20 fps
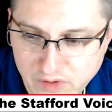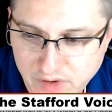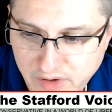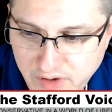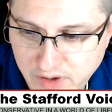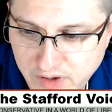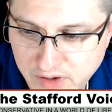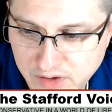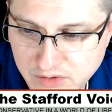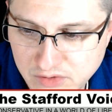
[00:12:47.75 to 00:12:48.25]

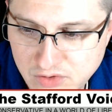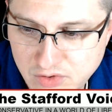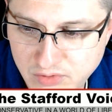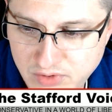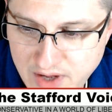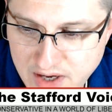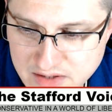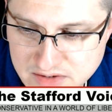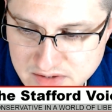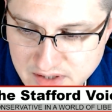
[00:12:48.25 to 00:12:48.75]
in
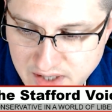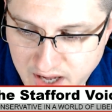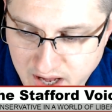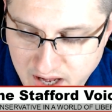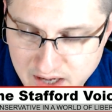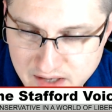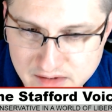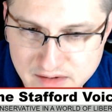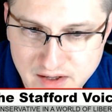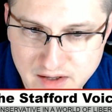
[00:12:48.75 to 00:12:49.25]

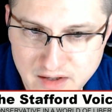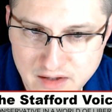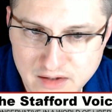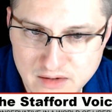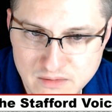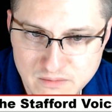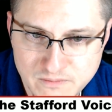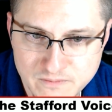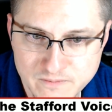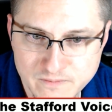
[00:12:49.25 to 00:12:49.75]

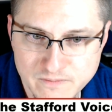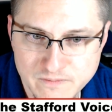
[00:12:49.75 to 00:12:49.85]
2018.